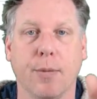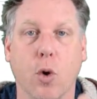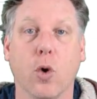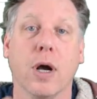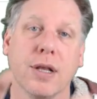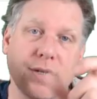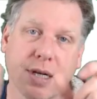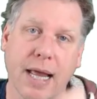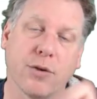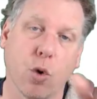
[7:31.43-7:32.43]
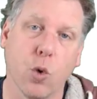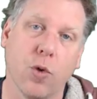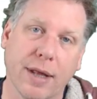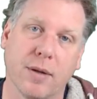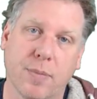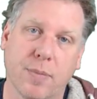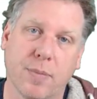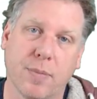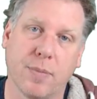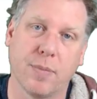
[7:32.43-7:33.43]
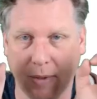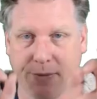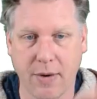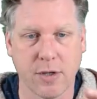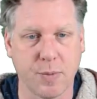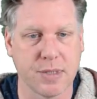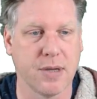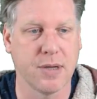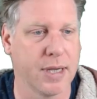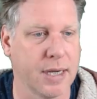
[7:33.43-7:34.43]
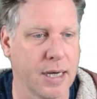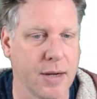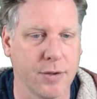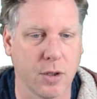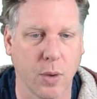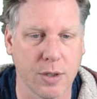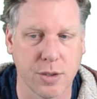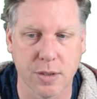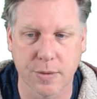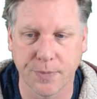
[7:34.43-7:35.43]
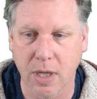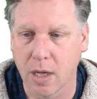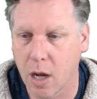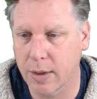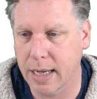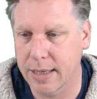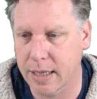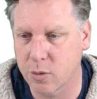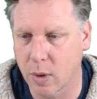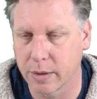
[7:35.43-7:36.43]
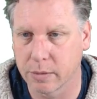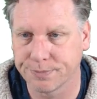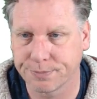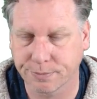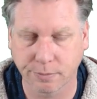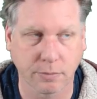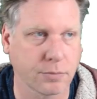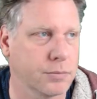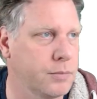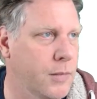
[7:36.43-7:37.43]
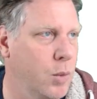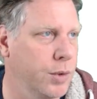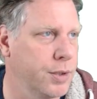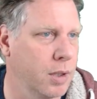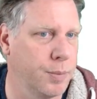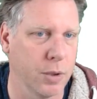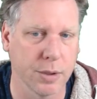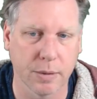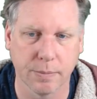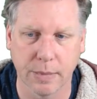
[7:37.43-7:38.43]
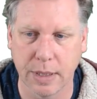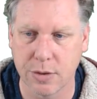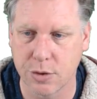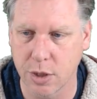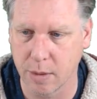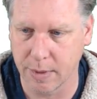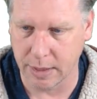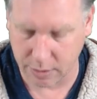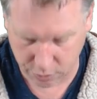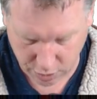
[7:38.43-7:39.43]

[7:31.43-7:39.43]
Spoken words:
Or select all that apply. Be very specific and clear in your questions. Okay, next one. What did I put? Is Germany.